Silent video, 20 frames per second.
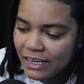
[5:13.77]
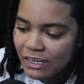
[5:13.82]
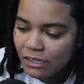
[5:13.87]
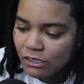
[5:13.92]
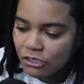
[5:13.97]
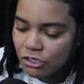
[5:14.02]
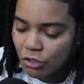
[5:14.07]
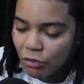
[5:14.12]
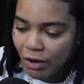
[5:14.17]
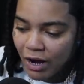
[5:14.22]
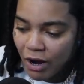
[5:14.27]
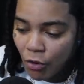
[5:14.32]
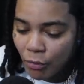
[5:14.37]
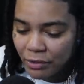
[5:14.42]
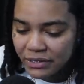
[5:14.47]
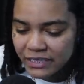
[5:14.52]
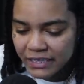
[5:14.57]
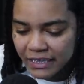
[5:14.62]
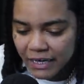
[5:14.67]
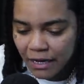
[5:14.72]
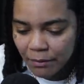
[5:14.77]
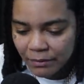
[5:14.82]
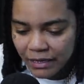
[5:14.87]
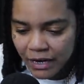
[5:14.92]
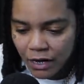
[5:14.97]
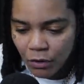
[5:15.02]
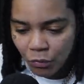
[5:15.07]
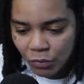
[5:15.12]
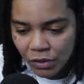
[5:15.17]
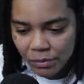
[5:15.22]
So I always kept
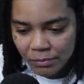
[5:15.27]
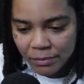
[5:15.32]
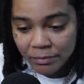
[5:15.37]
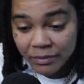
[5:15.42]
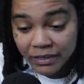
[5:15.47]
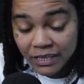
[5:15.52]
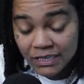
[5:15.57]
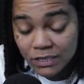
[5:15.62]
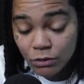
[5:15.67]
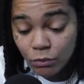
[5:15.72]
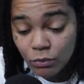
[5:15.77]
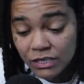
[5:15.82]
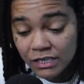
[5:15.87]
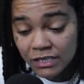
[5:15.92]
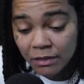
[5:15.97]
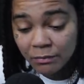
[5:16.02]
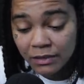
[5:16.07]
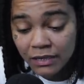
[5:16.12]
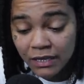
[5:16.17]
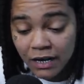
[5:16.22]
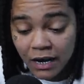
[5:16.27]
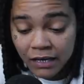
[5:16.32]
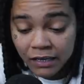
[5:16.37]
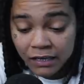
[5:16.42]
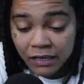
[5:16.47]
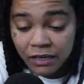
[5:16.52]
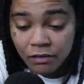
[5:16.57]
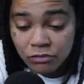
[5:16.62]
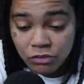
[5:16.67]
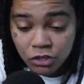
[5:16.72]
that with me because it was something I
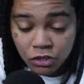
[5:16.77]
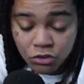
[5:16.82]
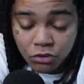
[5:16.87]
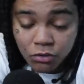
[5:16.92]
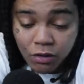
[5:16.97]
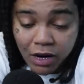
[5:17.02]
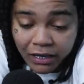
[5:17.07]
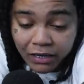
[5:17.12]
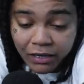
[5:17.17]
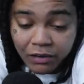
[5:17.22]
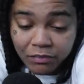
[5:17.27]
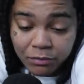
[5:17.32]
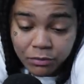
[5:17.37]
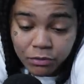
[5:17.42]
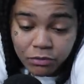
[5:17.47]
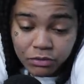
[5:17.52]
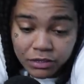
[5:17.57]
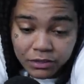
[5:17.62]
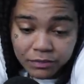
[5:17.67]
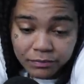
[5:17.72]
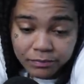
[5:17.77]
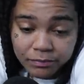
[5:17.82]
loved to do. I love music.